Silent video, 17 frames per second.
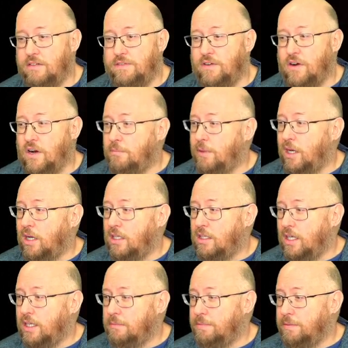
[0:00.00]
for our ball
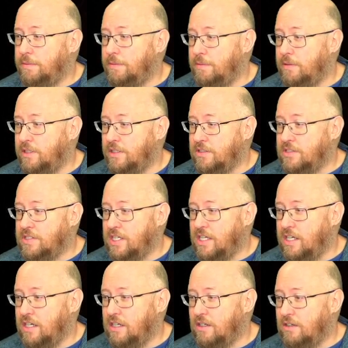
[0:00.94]
up, you'll see
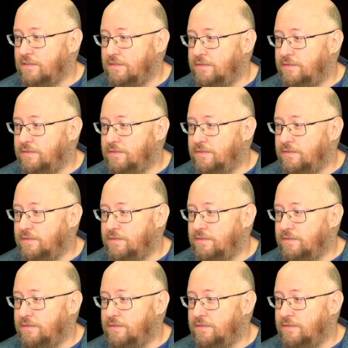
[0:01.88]
here